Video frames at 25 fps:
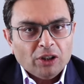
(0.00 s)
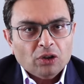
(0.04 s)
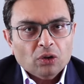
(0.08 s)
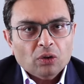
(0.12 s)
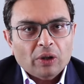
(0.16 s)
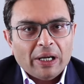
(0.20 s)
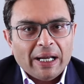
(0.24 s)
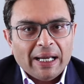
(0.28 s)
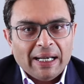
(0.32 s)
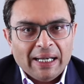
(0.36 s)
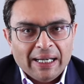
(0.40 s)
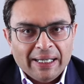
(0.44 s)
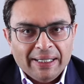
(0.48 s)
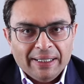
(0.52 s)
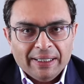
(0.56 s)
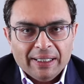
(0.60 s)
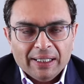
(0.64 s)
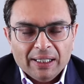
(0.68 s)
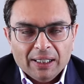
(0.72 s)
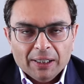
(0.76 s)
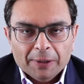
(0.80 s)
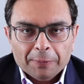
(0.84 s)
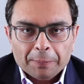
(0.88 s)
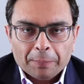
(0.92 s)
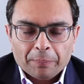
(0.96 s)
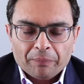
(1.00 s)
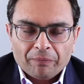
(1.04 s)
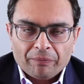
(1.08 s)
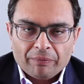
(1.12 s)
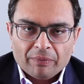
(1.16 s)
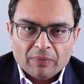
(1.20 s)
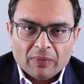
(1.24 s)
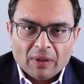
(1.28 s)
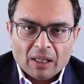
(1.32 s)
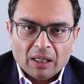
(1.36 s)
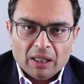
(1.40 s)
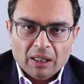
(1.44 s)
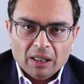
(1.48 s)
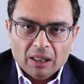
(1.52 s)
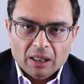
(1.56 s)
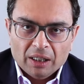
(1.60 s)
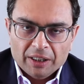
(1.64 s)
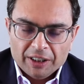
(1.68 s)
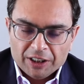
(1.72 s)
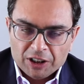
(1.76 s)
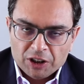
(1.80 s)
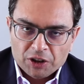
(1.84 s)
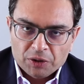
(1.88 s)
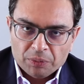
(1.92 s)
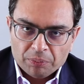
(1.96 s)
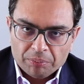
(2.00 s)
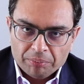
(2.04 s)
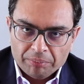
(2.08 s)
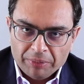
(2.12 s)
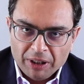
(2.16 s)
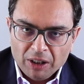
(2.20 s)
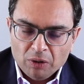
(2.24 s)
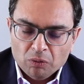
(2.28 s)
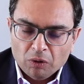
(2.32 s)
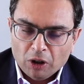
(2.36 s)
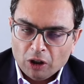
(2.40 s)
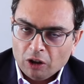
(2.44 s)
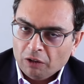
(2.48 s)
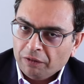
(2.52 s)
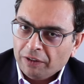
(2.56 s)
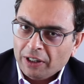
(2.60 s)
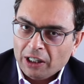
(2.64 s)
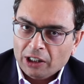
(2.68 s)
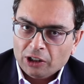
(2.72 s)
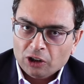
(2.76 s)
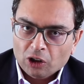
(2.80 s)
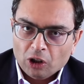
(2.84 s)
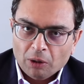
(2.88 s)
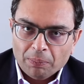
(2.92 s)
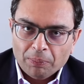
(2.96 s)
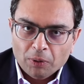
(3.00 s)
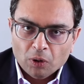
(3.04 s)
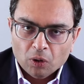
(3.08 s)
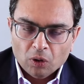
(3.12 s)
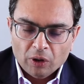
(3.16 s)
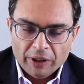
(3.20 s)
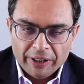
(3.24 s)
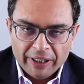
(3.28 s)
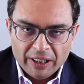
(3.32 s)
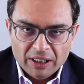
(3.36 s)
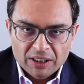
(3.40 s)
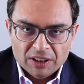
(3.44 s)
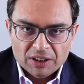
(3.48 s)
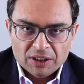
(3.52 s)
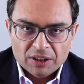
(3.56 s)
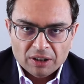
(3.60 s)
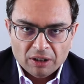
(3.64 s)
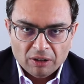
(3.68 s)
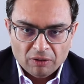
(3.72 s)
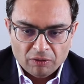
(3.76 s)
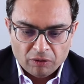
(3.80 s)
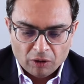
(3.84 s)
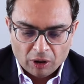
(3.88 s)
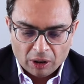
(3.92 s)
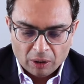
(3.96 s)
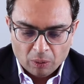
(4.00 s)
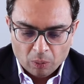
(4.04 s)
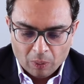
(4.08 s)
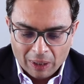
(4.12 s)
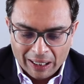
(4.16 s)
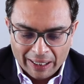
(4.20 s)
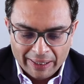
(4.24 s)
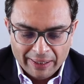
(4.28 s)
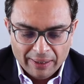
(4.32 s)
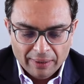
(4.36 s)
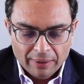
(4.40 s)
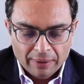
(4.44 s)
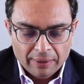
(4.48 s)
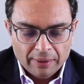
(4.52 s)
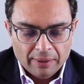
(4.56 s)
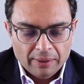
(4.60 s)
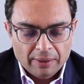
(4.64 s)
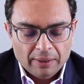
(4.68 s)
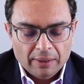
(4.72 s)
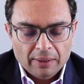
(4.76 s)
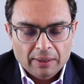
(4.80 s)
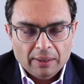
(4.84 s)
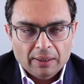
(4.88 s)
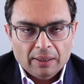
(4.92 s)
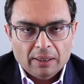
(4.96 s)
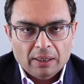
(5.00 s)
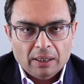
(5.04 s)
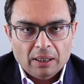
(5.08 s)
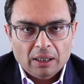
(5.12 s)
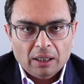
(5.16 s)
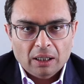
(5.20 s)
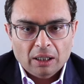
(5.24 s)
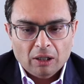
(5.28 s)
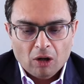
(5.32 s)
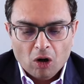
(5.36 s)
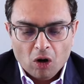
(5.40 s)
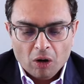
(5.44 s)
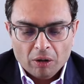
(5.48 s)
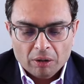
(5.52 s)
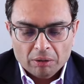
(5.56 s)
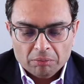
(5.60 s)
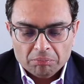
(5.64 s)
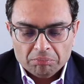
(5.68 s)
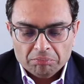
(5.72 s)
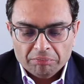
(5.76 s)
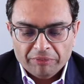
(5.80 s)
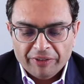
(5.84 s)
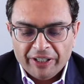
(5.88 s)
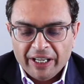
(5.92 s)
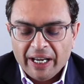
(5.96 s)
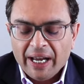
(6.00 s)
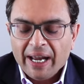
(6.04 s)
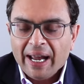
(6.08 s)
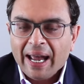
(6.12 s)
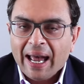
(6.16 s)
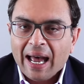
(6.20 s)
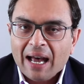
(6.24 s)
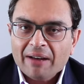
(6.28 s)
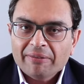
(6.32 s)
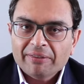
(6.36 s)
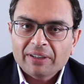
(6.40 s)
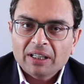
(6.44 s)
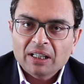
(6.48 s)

to L&T, uh, it's been one of our top holdings for a while. Uh, they have